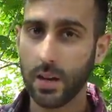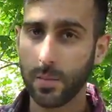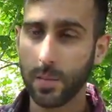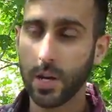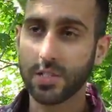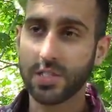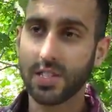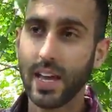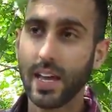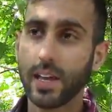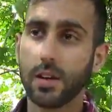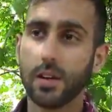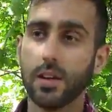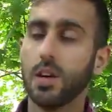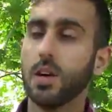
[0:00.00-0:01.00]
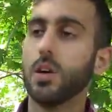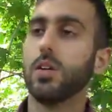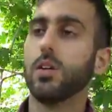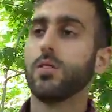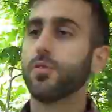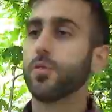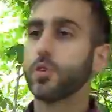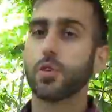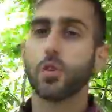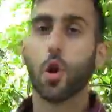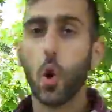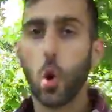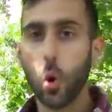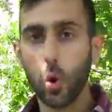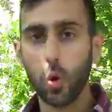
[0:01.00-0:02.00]
Not saying for your
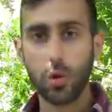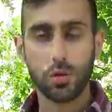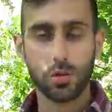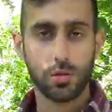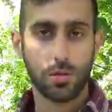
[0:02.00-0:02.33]
whole